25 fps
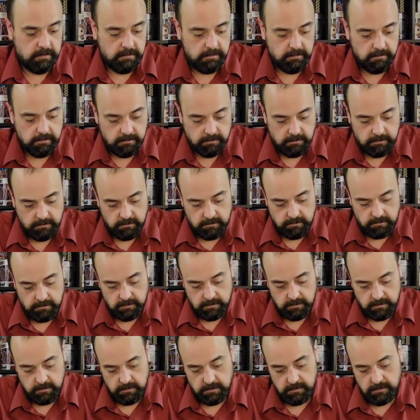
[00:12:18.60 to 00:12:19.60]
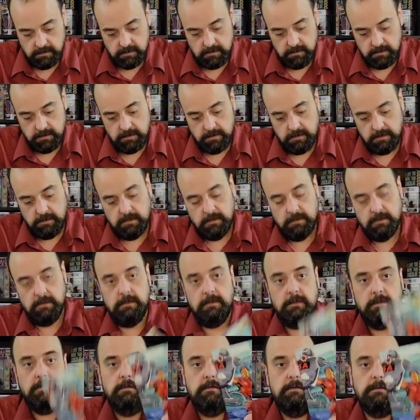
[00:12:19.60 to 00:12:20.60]
Ooh.
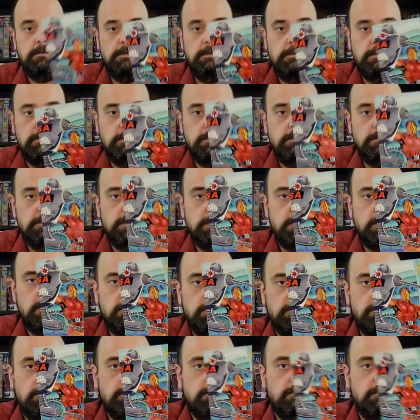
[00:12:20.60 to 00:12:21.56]
Another unseen art.